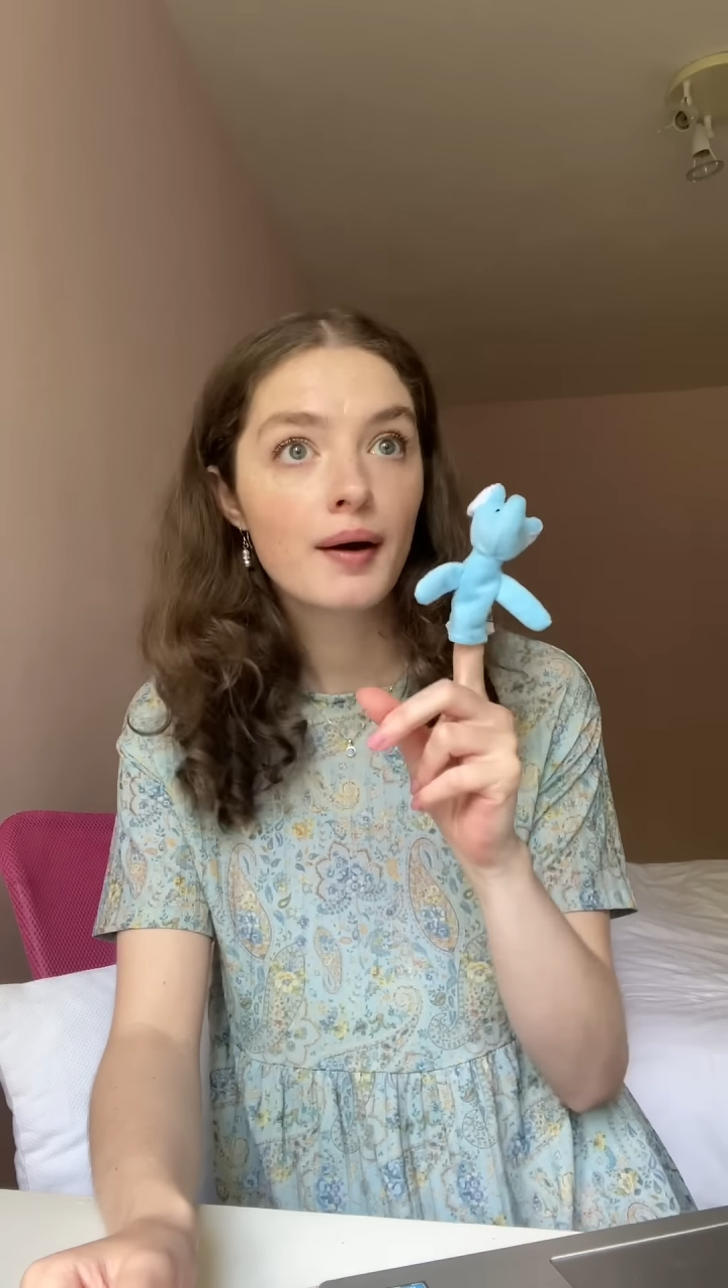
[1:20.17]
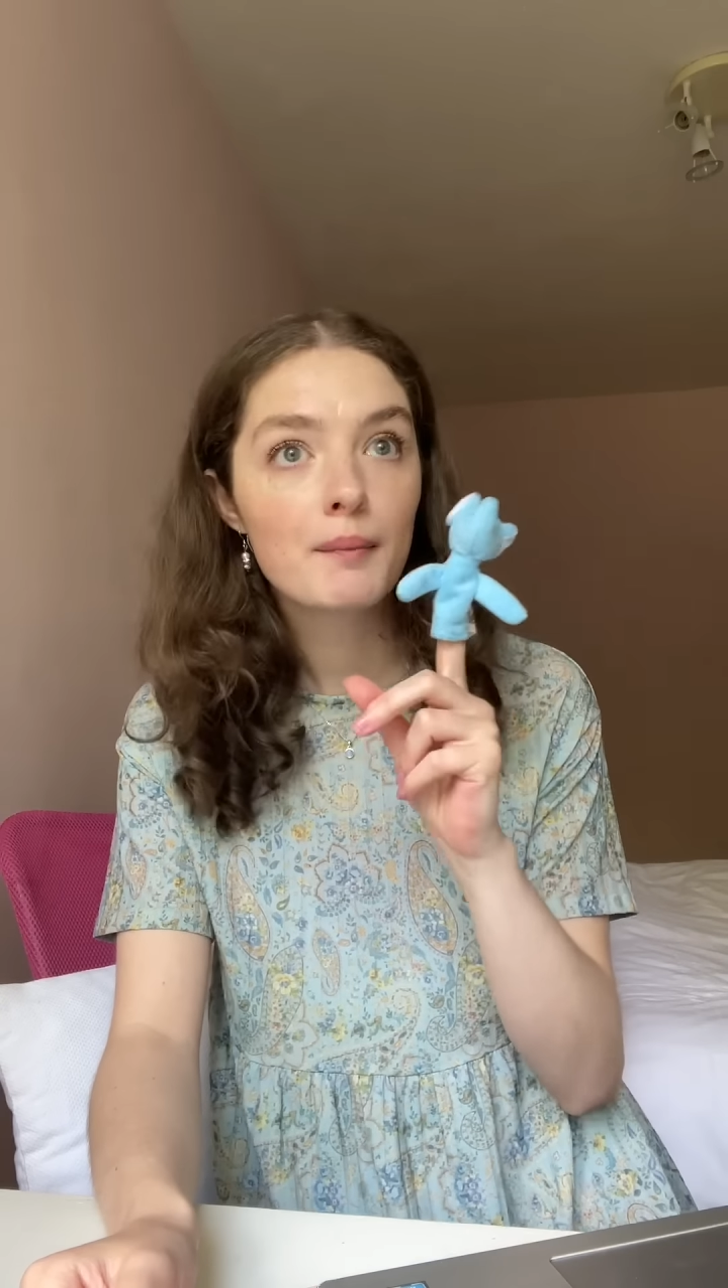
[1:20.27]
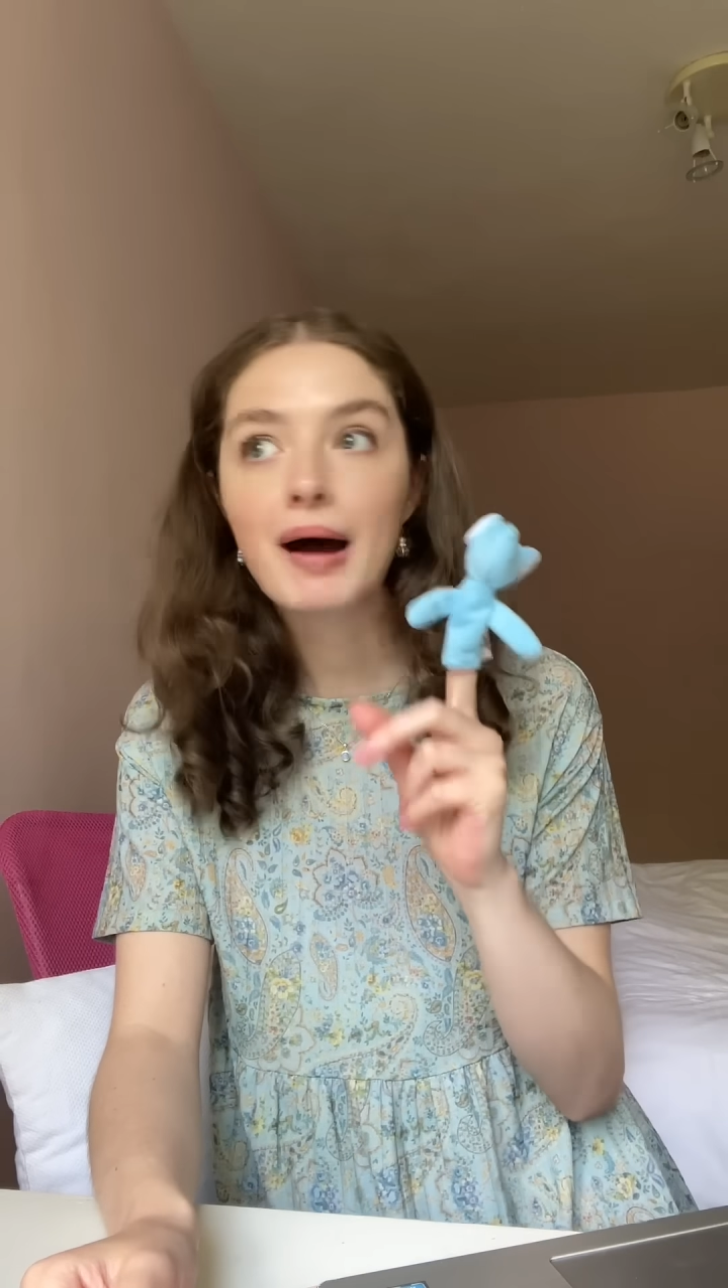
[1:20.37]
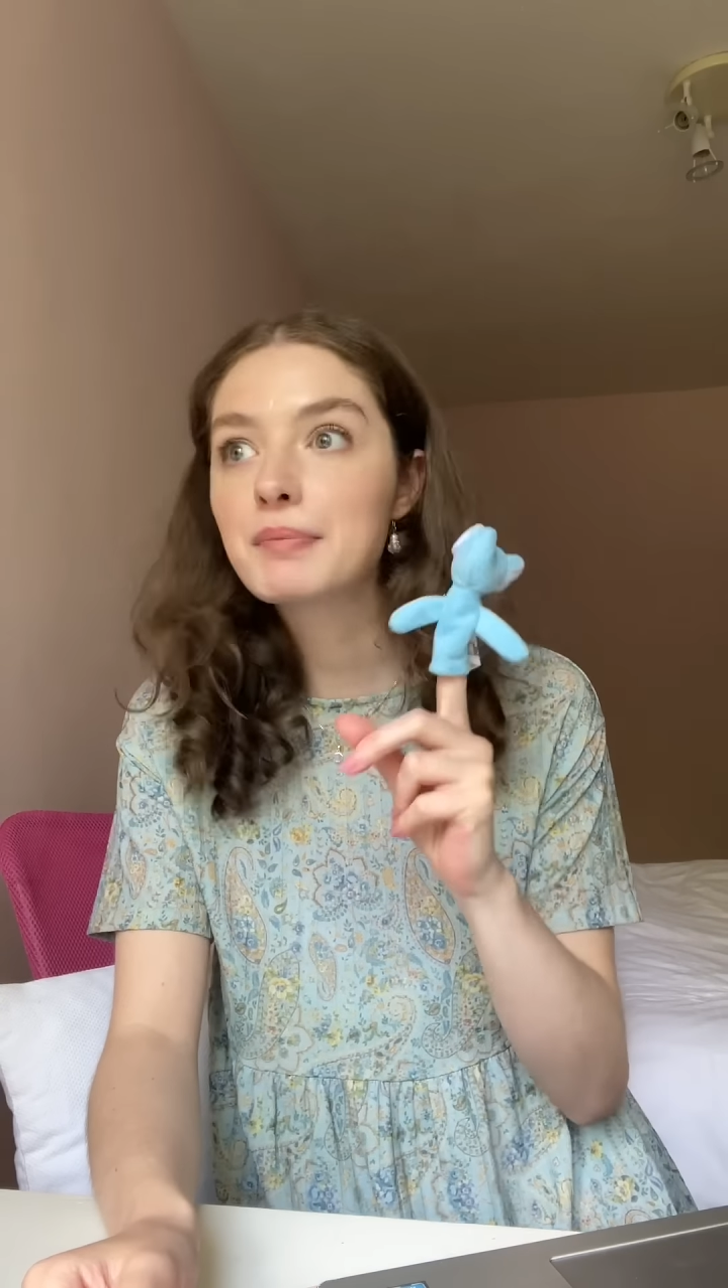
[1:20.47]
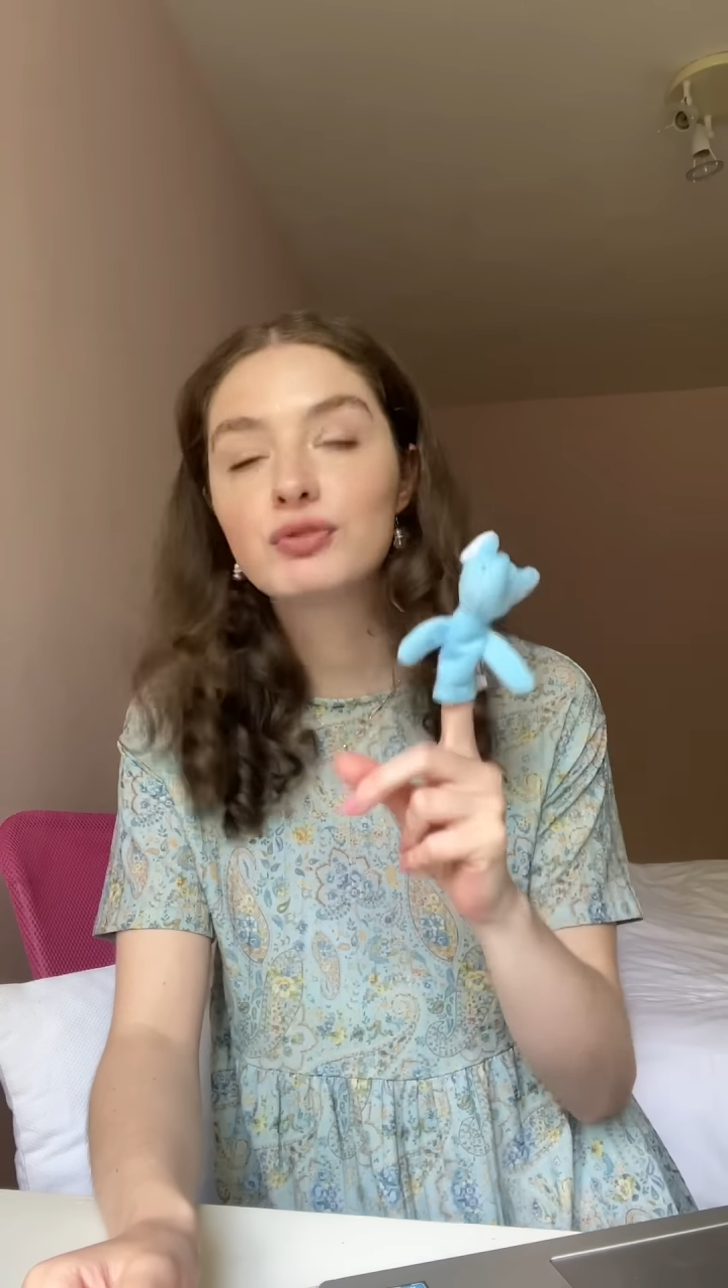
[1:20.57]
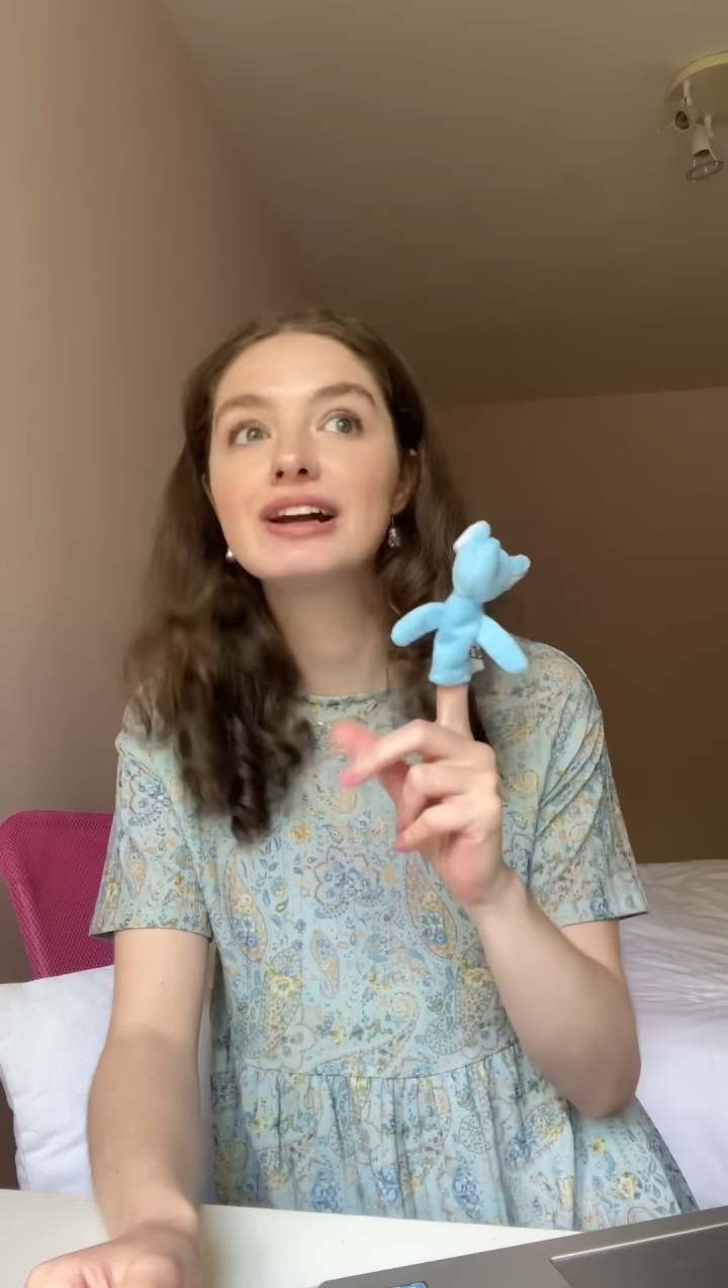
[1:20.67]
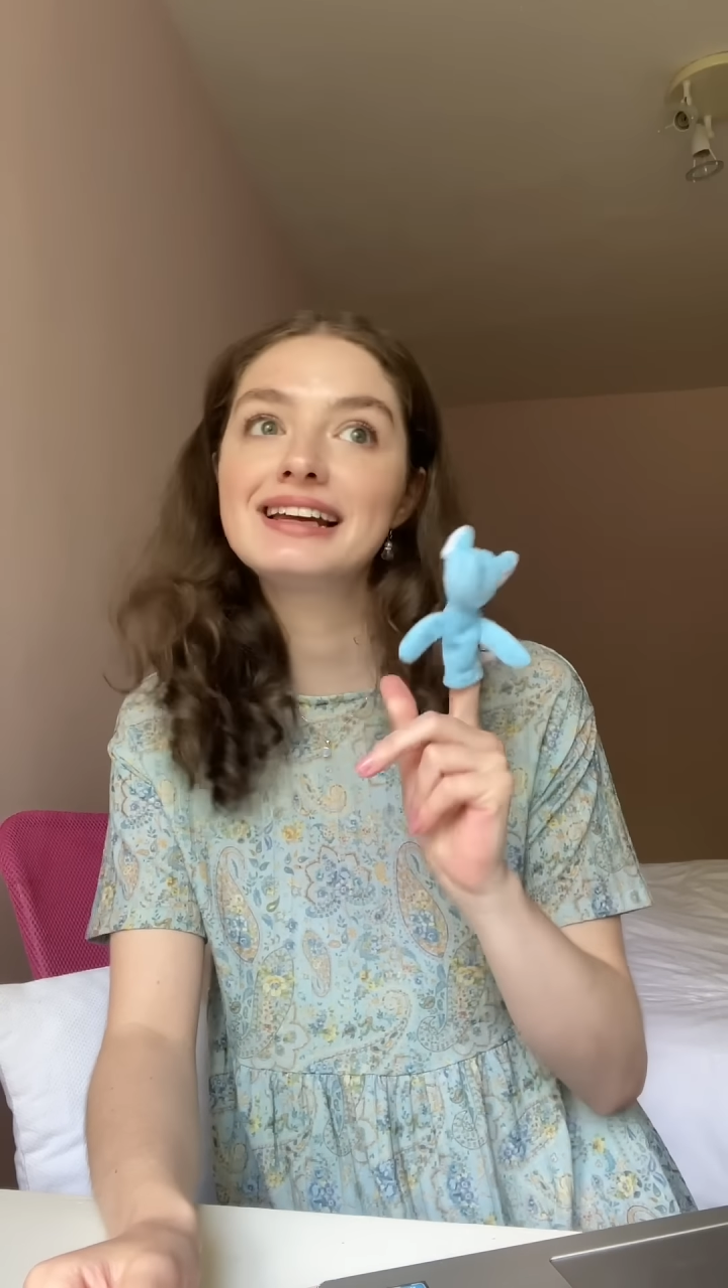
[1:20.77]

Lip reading: might be really